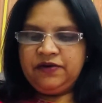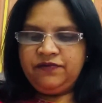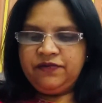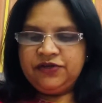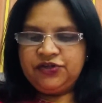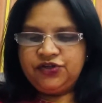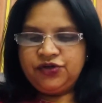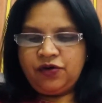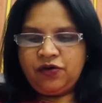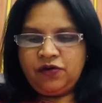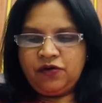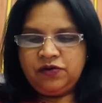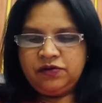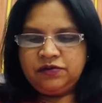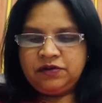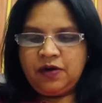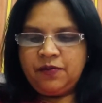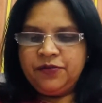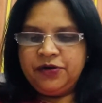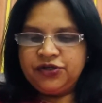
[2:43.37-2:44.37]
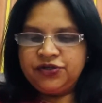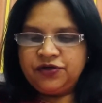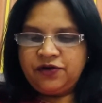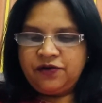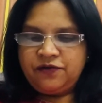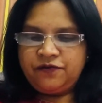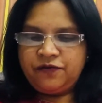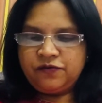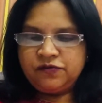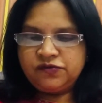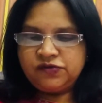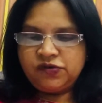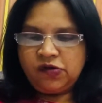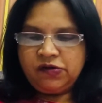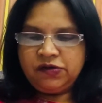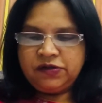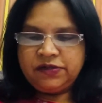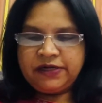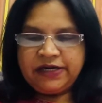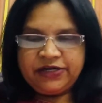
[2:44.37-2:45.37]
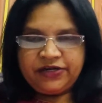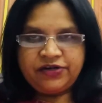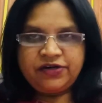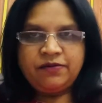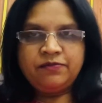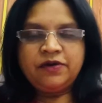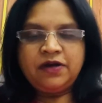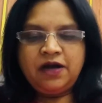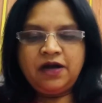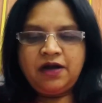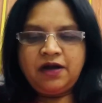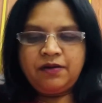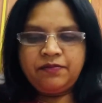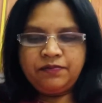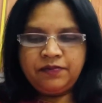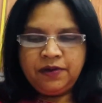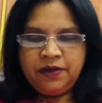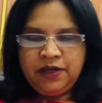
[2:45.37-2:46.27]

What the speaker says: which all combination of all salt, natrum, carb,